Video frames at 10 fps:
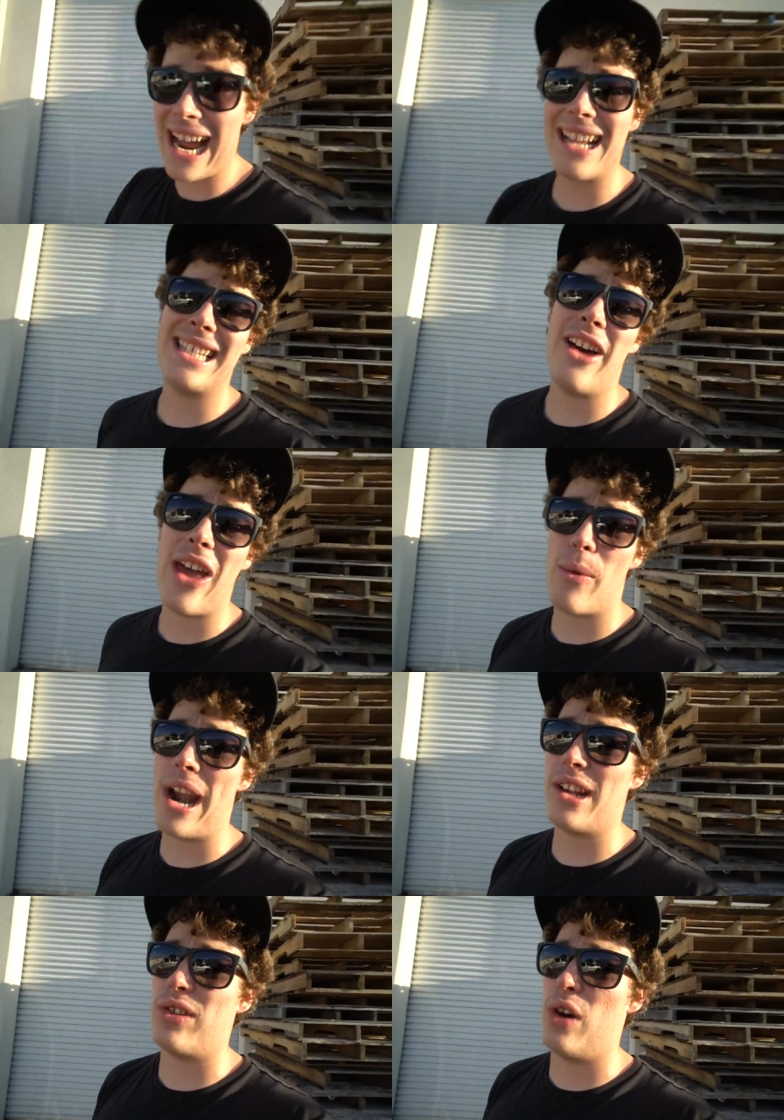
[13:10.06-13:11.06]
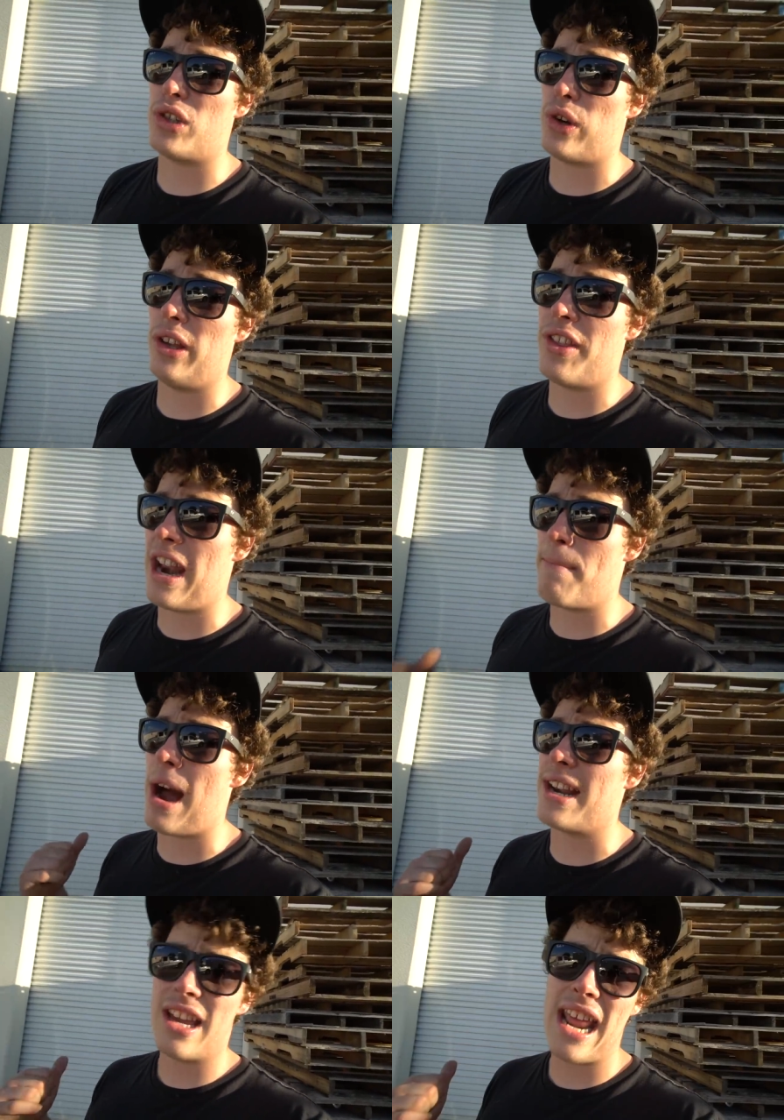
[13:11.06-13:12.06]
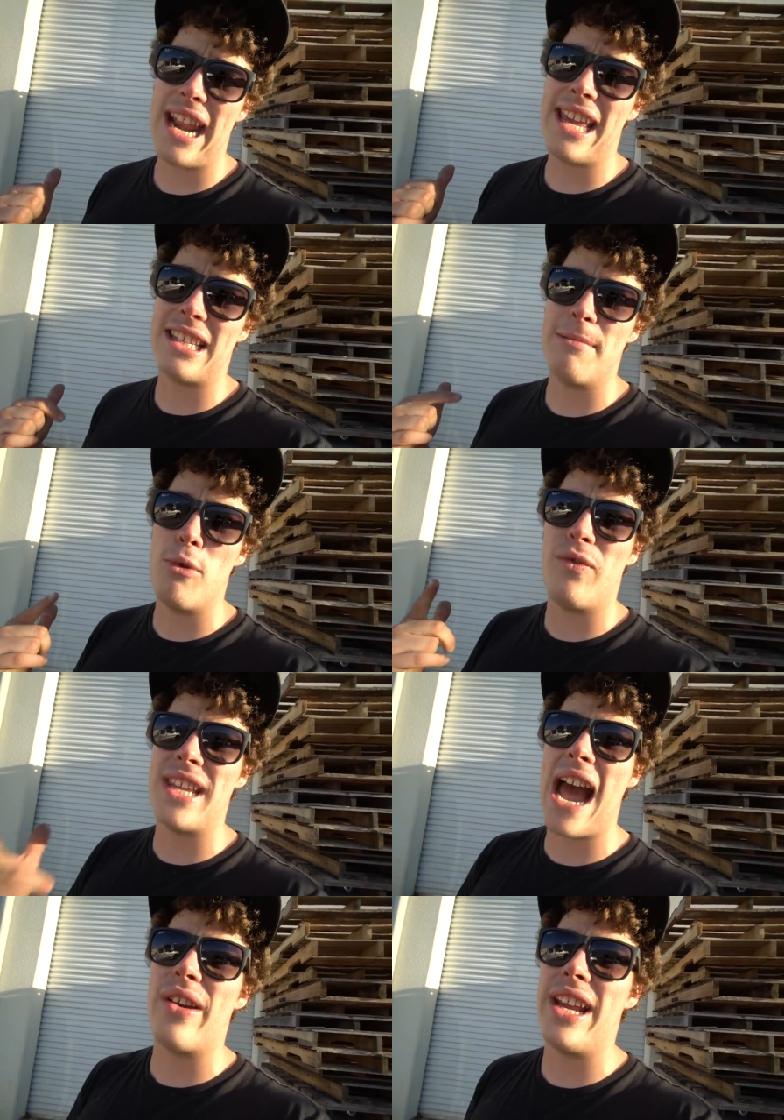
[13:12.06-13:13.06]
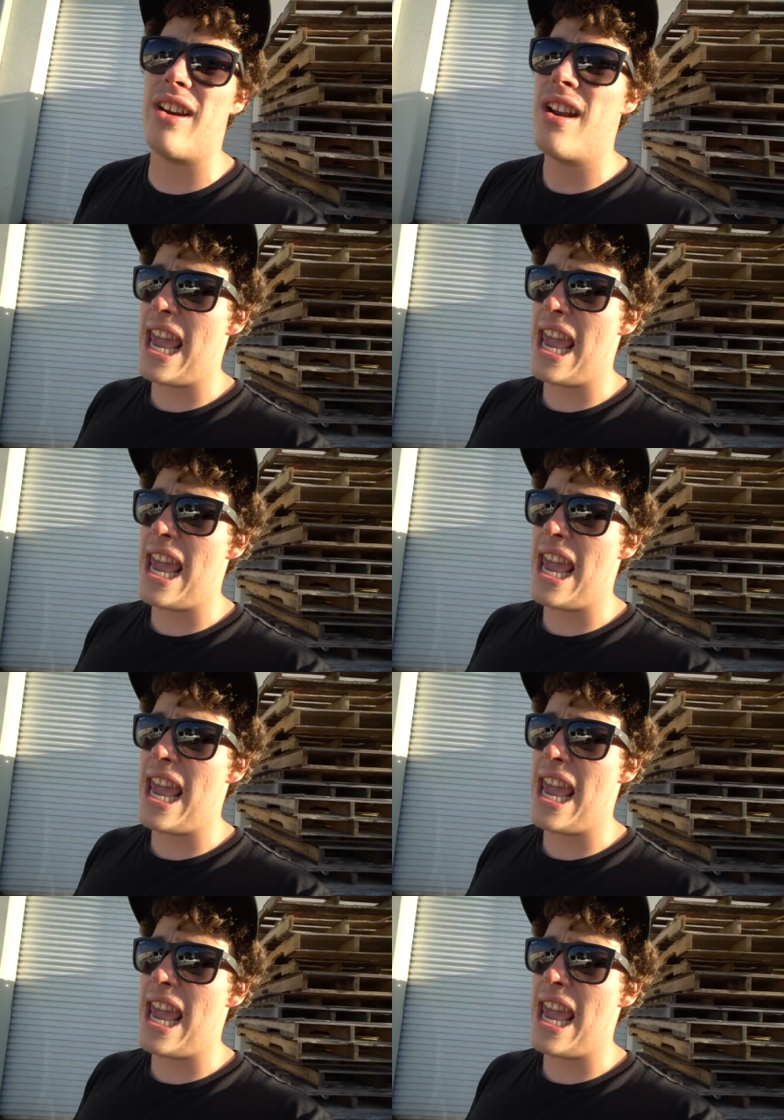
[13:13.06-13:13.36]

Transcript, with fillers: gotta sell that red enclosed trailer that I bought in Connecticut to move down here.